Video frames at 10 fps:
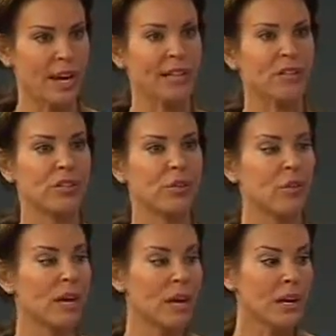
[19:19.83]
and you
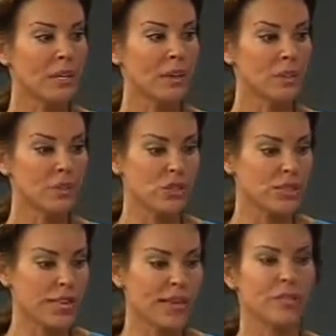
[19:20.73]
just
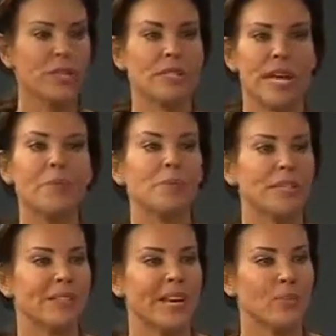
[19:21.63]
take the steps
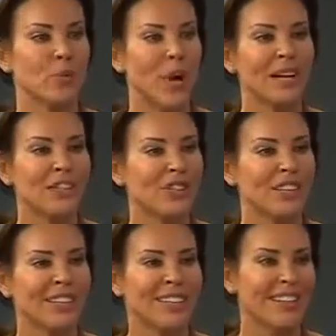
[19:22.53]
in that
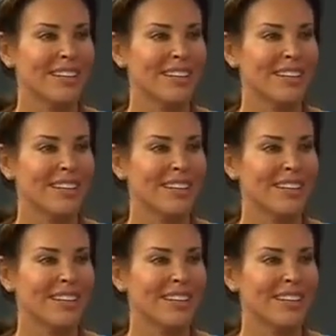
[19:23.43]
direction,